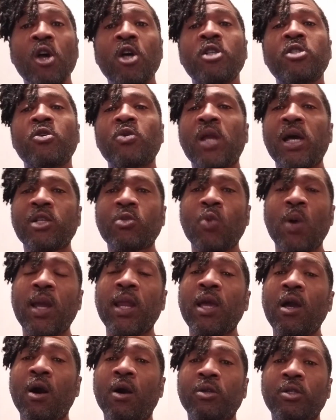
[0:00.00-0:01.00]
So that's why they
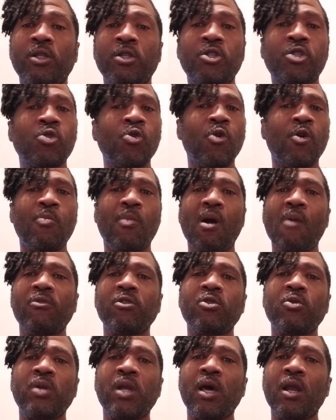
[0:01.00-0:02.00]
altered the story. Marvel
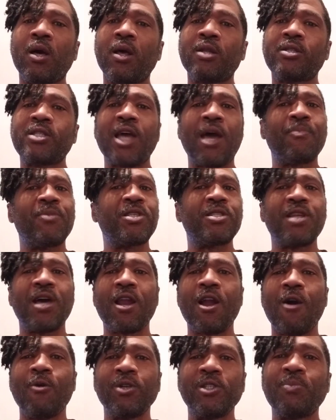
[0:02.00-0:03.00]
do that all the time. It's not
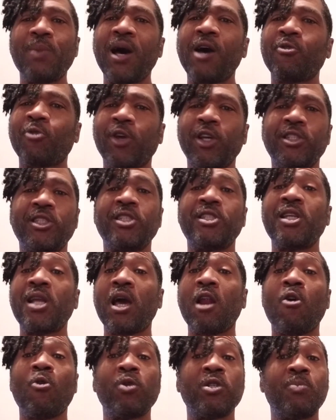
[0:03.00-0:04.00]
always about race. It's not
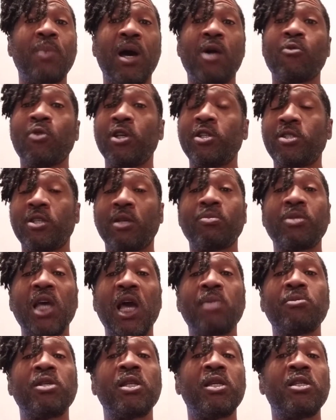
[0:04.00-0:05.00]
always about race.
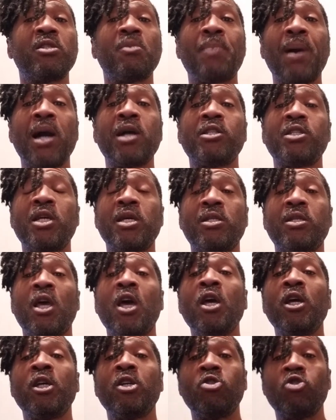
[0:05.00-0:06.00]
Sometimes it is about just
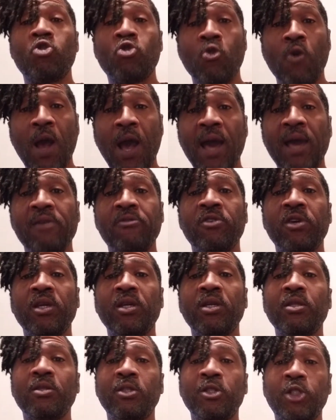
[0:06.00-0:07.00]

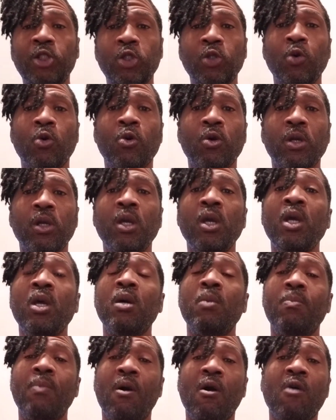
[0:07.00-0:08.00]
driving the story.
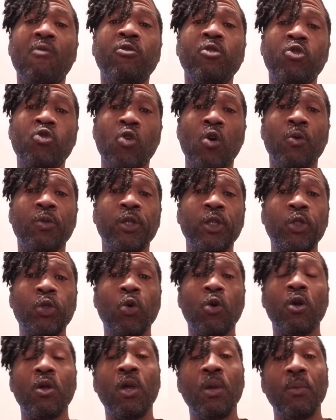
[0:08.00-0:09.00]
Marvel drove the
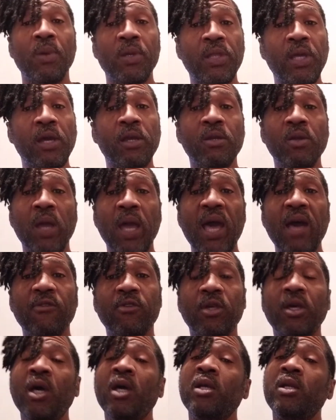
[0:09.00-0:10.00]
story. But there you have it.
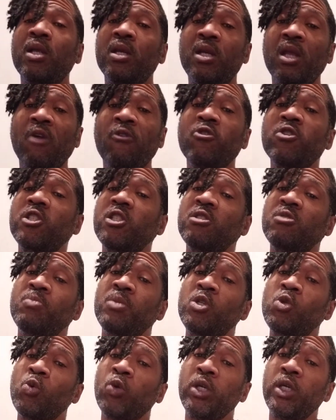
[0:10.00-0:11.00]
The differences
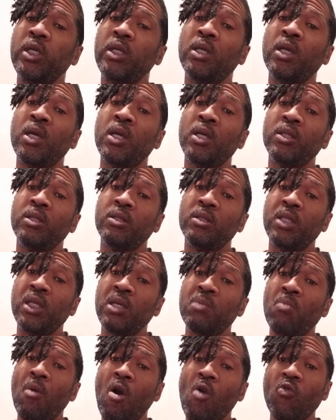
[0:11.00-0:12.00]
between the
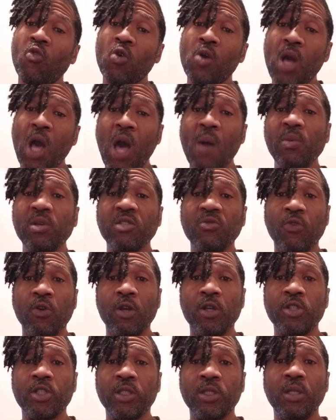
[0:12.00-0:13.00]
Marvel Comics
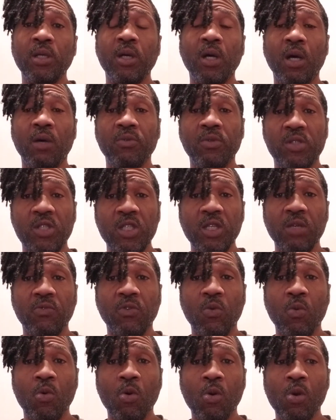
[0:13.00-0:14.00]
version of the Civil
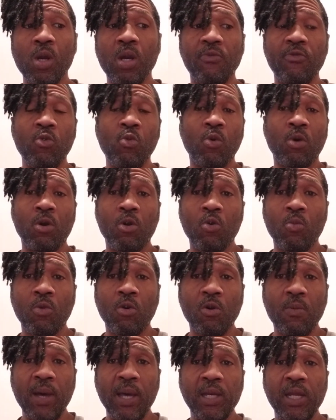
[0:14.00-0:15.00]
War. And if you want to know more
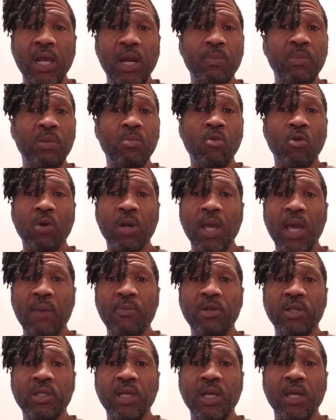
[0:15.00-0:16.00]
about that, I'll be more than happy to
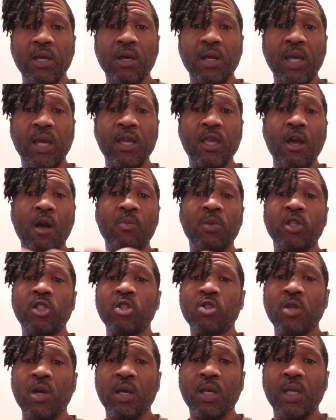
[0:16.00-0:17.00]
tell y'all that. Y'all make sure
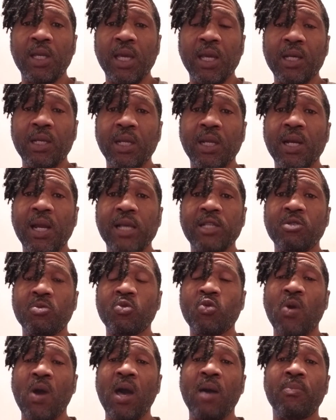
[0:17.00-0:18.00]
y'all hit that click, like,
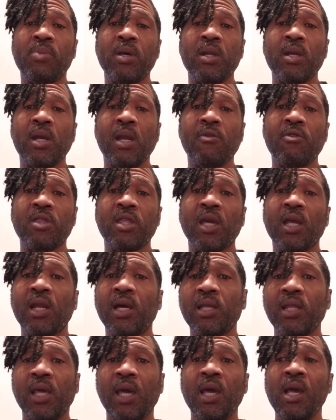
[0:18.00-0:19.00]
subscribe button and everything like
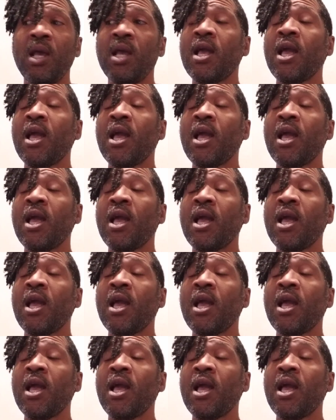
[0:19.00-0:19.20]
that.